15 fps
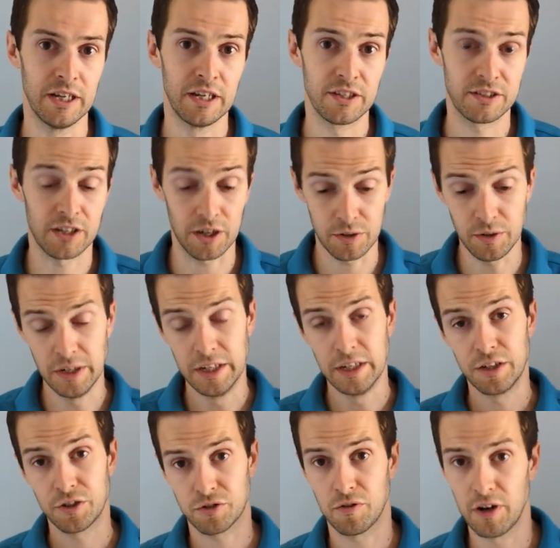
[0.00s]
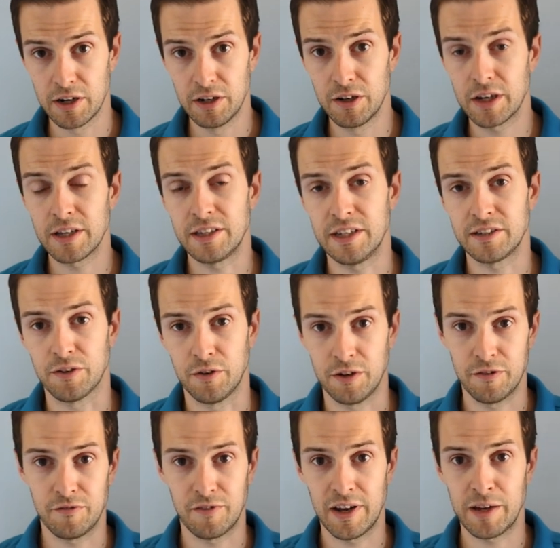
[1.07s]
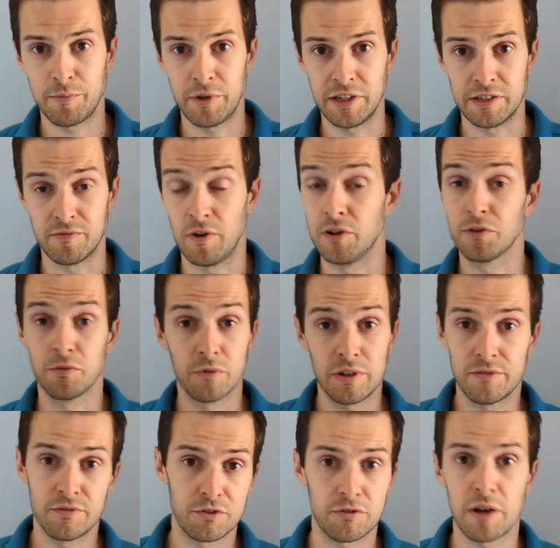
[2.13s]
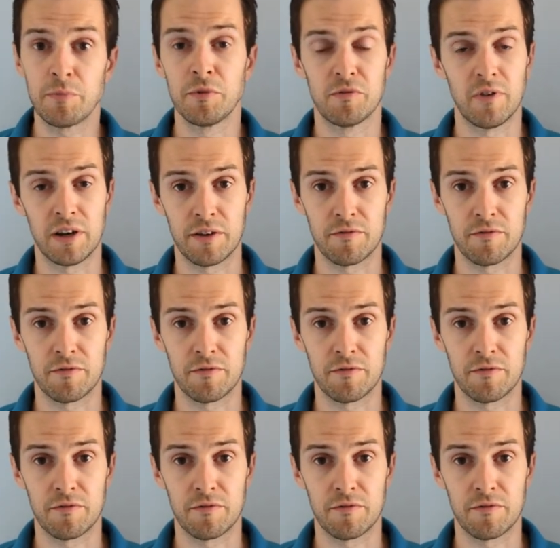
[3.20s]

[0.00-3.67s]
So try and look at this on a flat piece of road or even treadmill running,